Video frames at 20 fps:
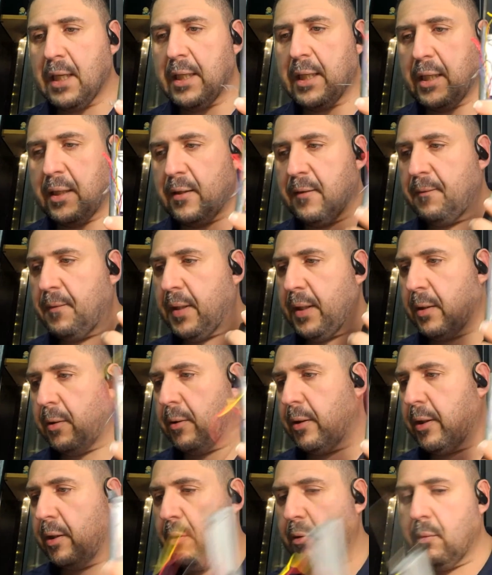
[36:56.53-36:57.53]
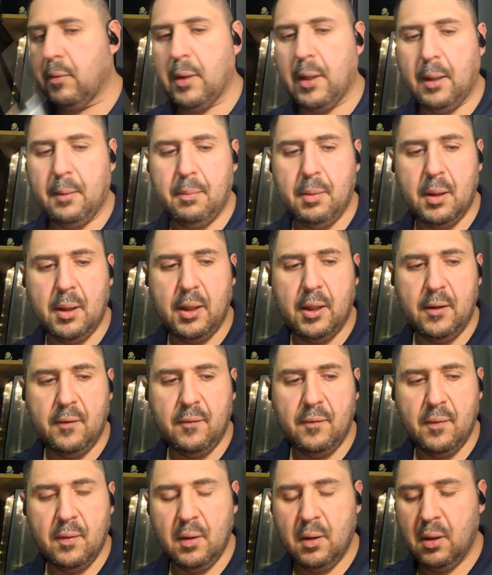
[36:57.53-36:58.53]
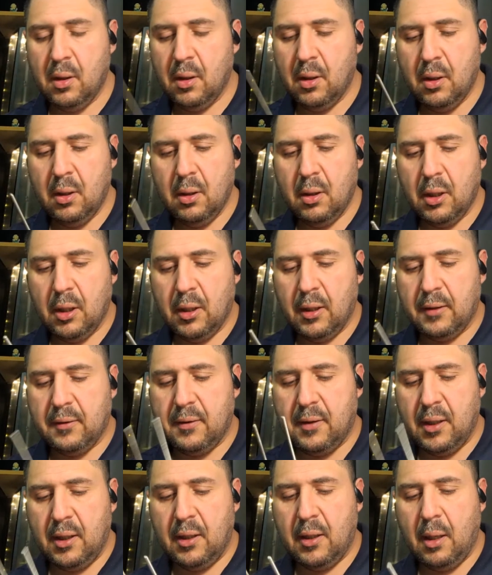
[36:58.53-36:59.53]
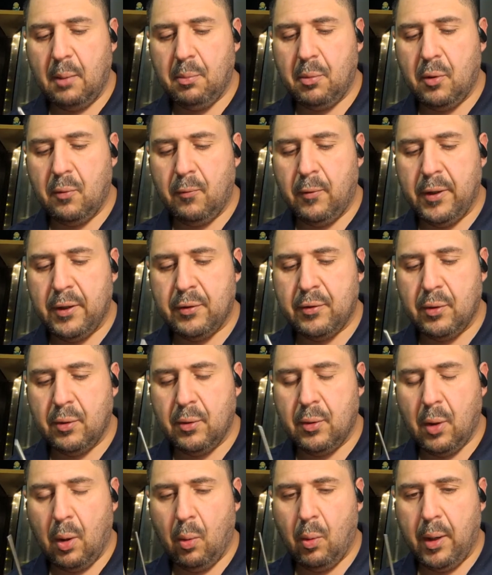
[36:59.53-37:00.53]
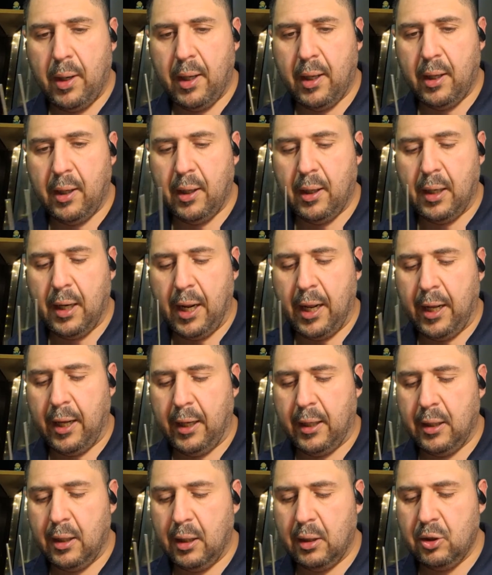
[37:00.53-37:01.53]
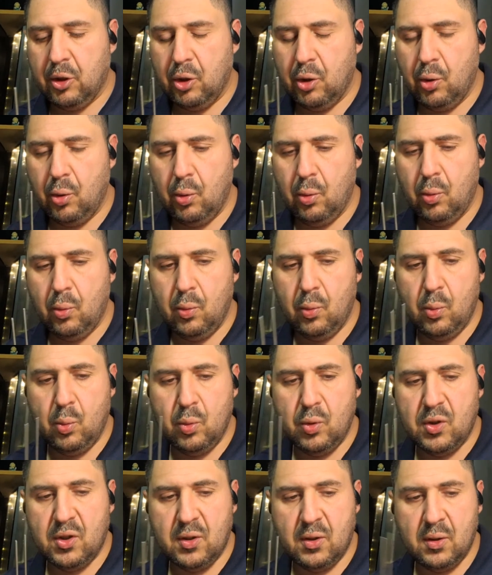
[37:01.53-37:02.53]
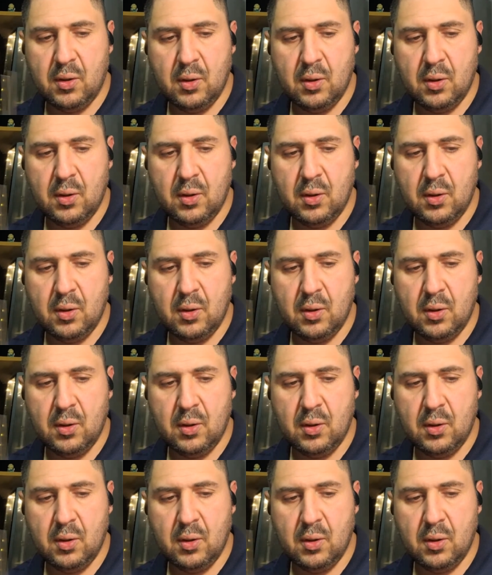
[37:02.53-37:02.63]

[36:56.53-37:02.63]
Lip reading: Vader hilt, I believe. And I think I'm going to go ahead and use